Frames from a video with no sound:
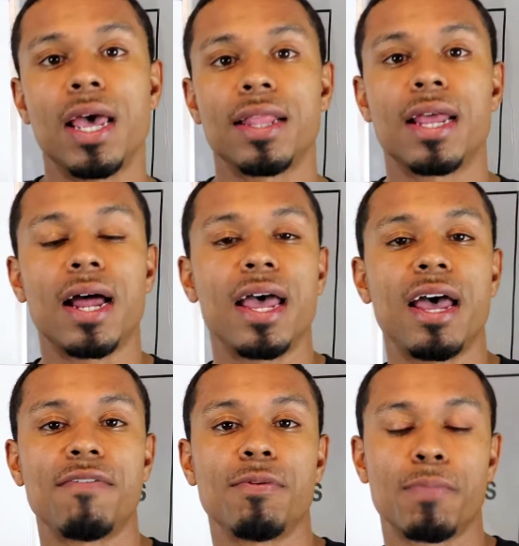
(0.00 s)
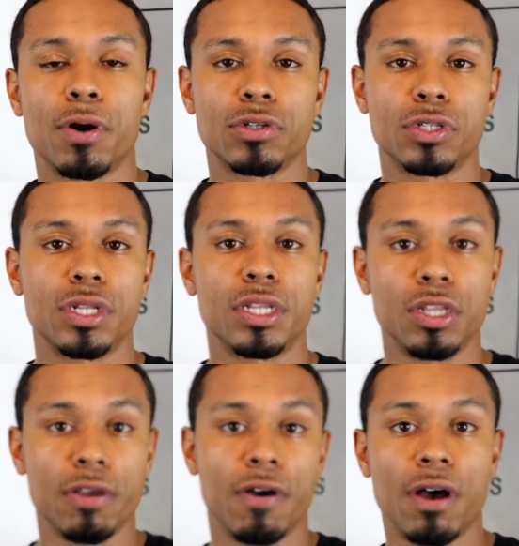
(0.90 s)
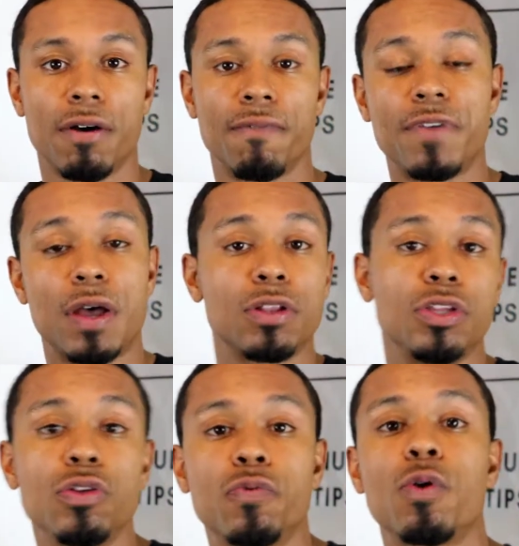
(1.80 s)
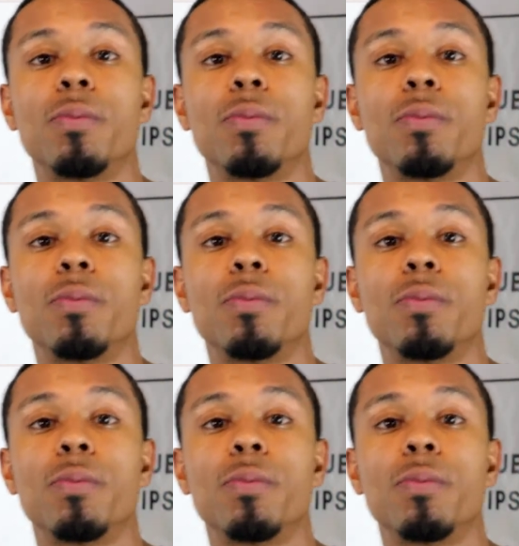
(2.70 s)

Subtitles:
that I haven't personally found the use for,